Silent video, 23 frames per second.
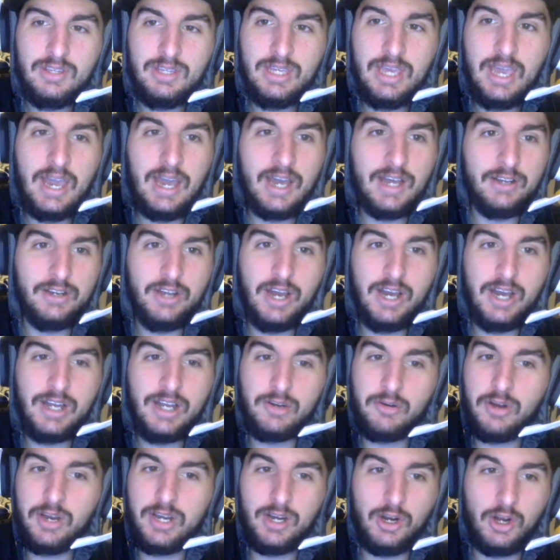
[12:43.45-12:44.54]
not
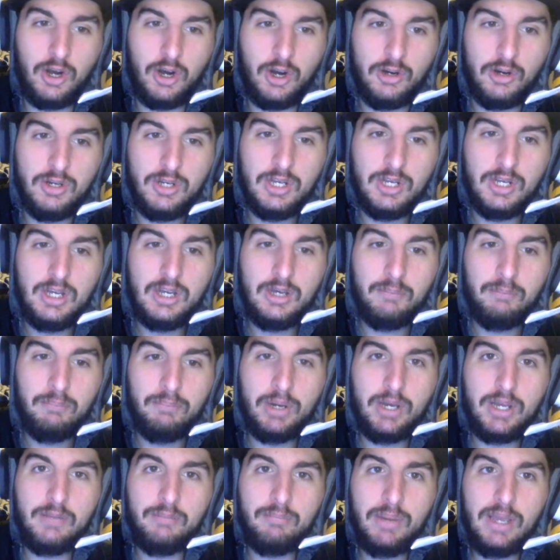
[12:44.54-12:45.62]
great at all.
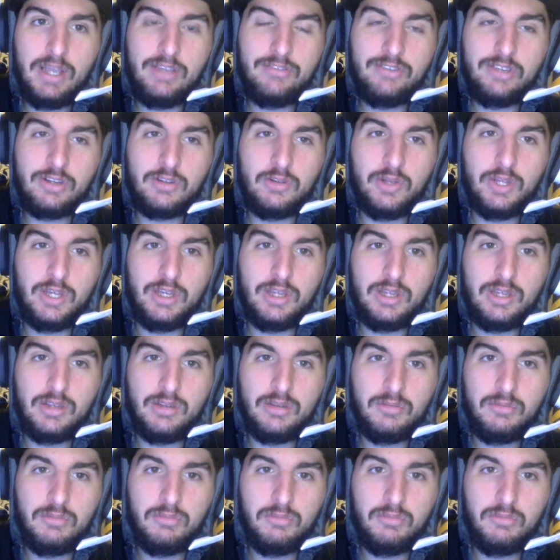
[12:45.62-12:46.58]
But basically,